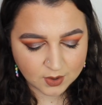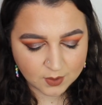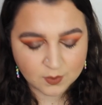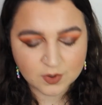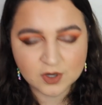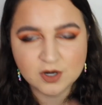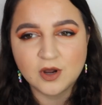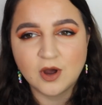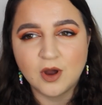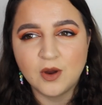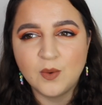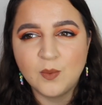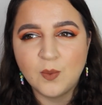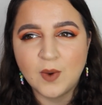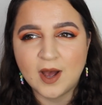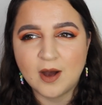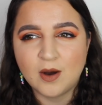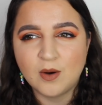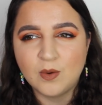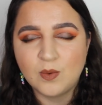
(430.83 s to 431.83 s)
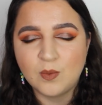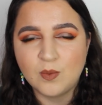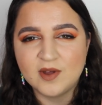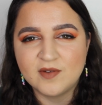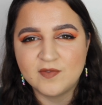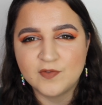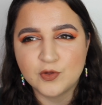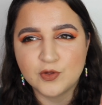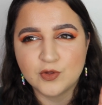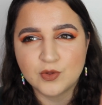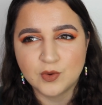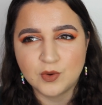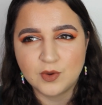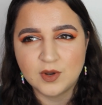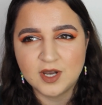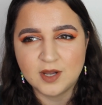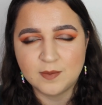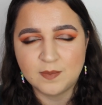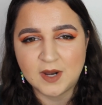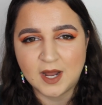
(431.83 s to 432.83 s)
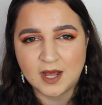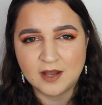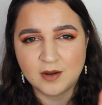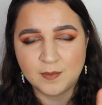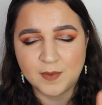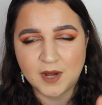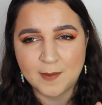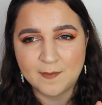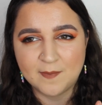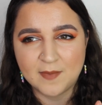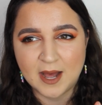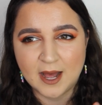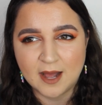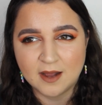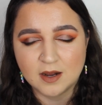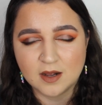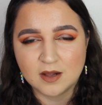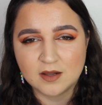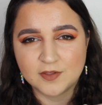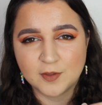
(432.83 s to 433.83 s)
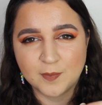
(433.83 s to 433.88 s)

would go well with Sore Lip Liner by MAC.